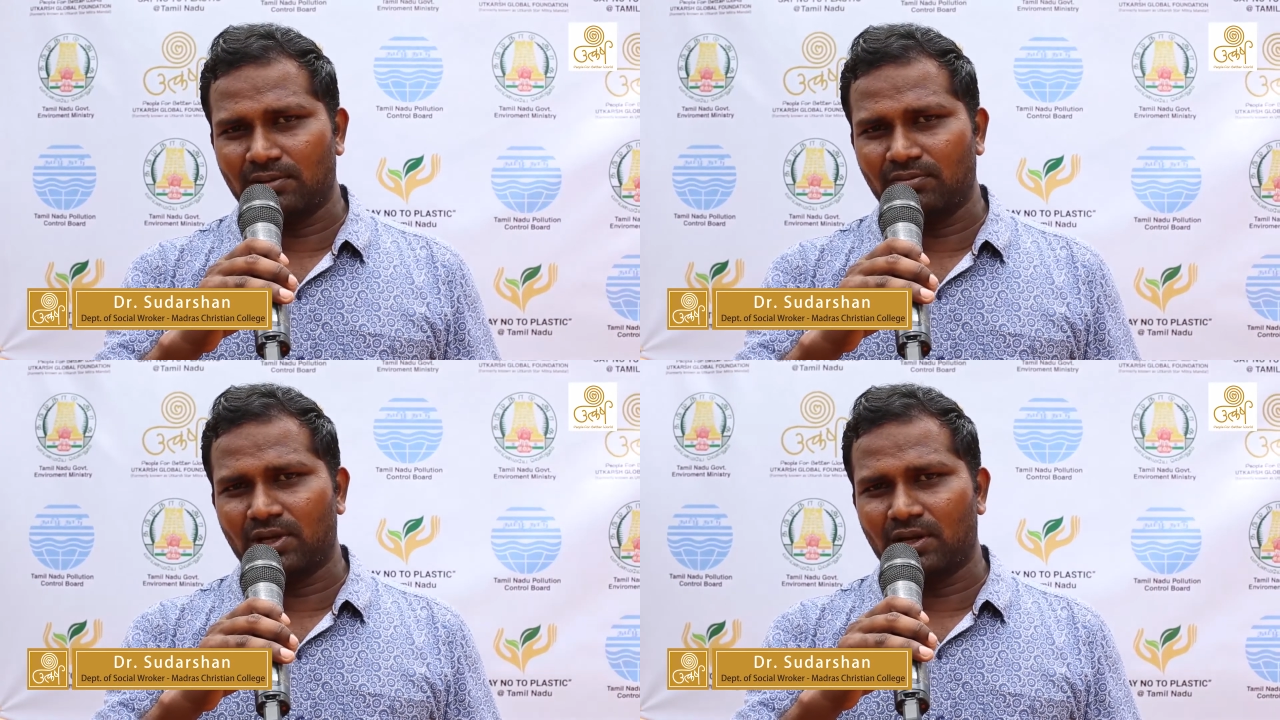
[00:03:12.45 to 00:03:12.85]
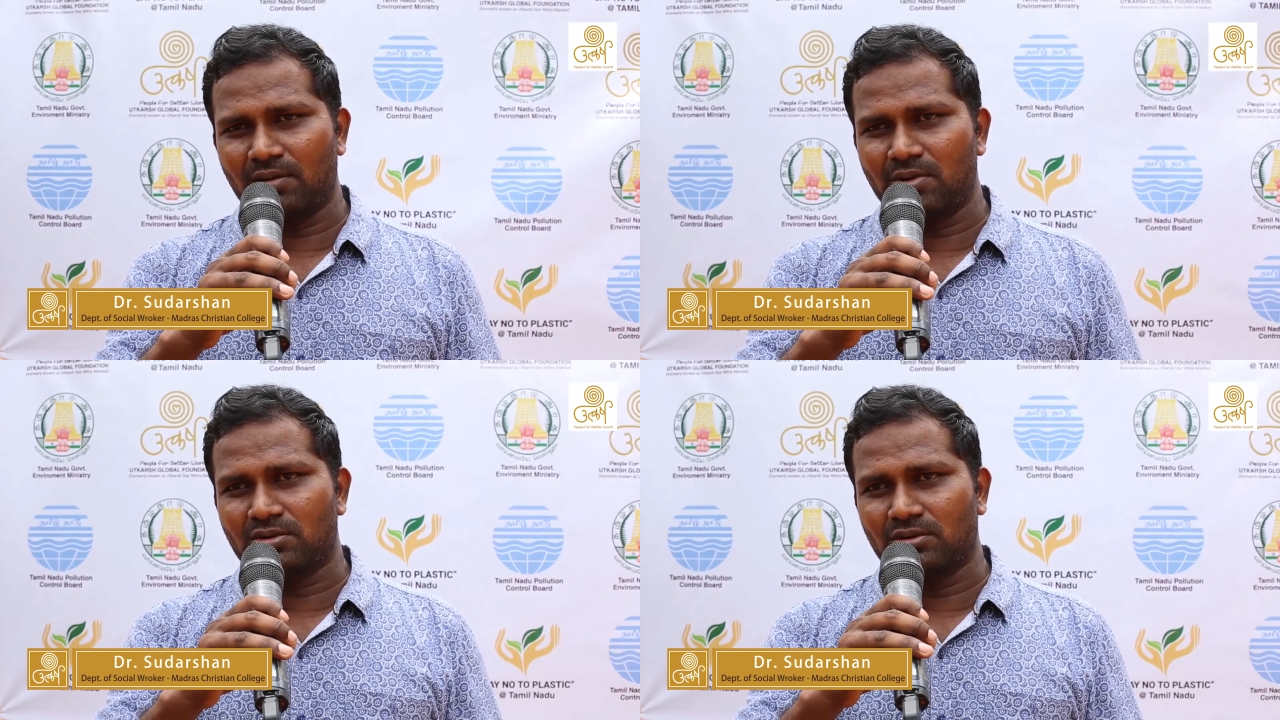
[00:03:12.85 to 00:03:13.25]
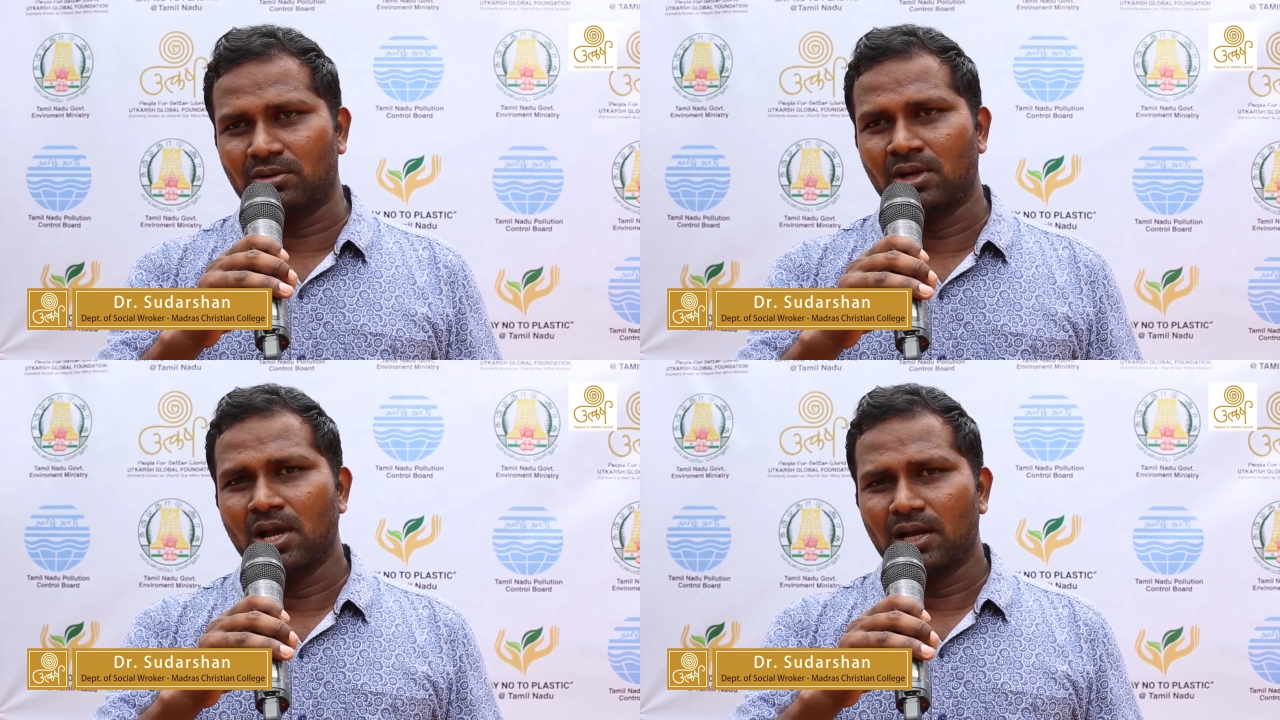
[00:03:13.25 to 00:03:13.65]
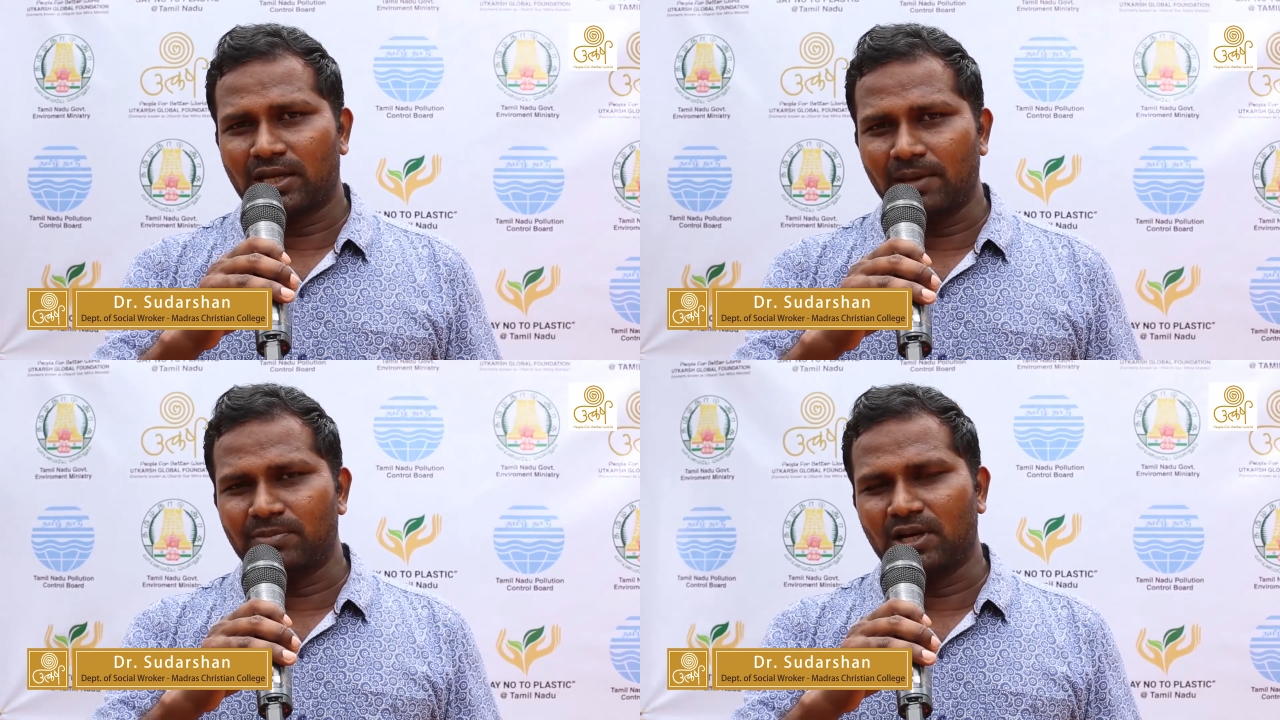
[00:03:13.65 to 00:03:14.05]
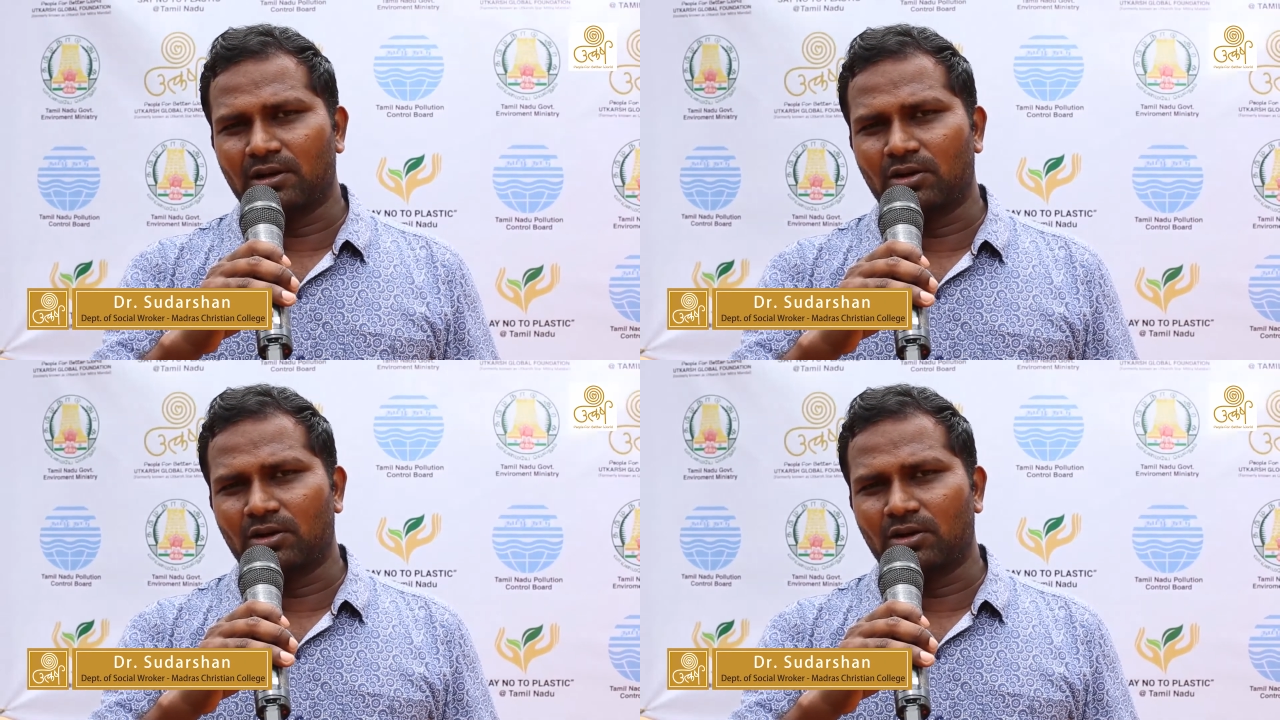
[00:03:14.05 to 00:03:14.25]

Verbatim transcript: We can able to keep the